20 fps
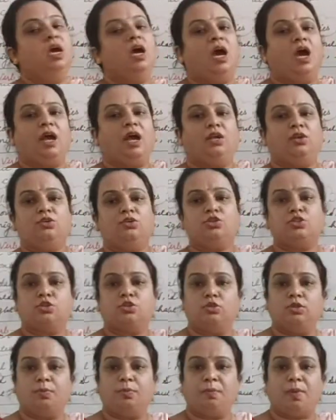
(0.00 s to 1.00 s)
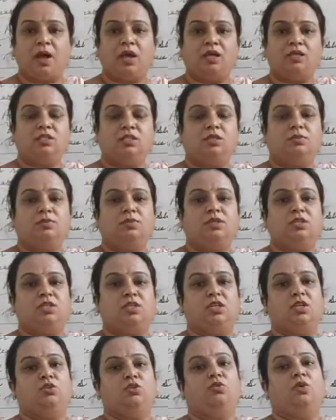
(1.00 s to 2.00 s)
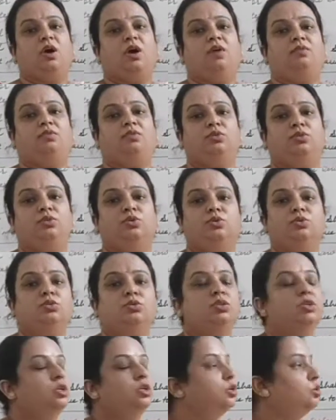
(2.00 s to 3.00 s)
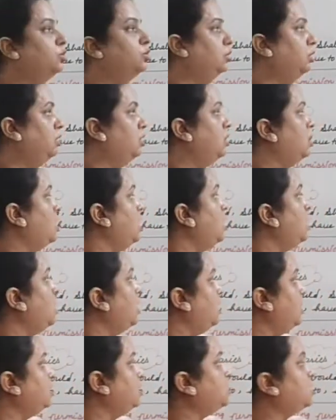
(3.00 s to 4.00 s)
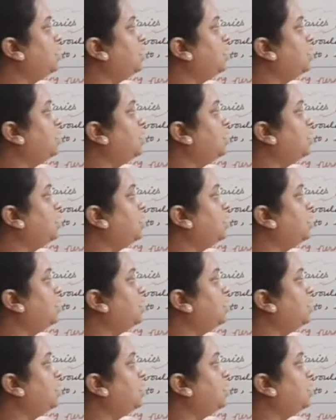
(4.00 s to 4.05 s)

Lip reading: and to show the past ability you have to use could. Next